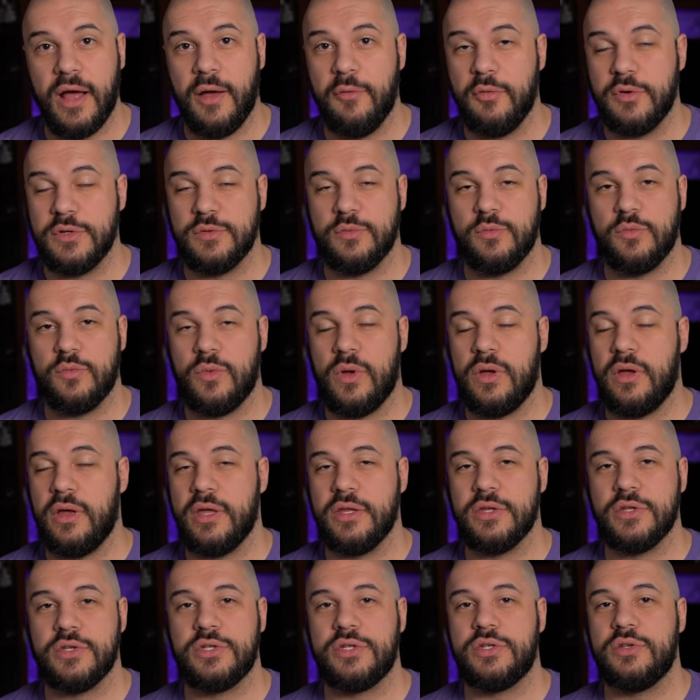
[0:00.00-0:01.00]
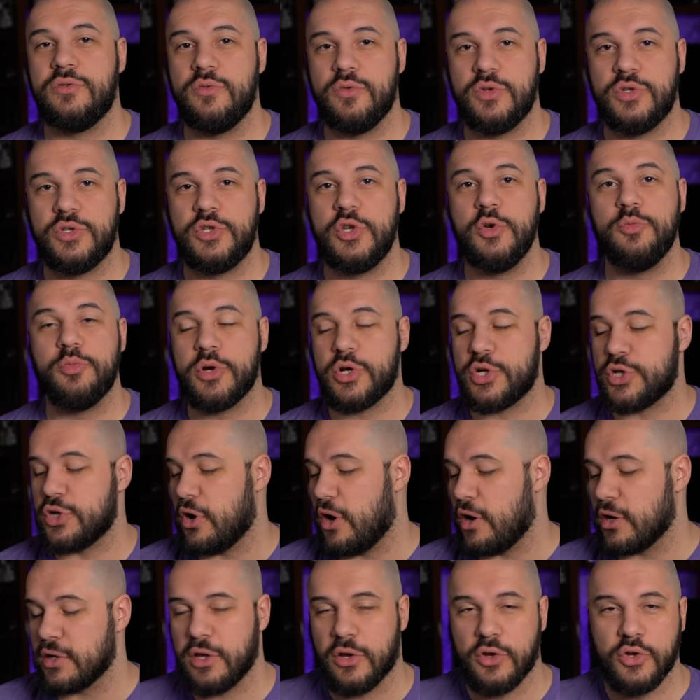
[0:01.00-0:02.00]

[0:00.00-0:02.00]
I was super shocked.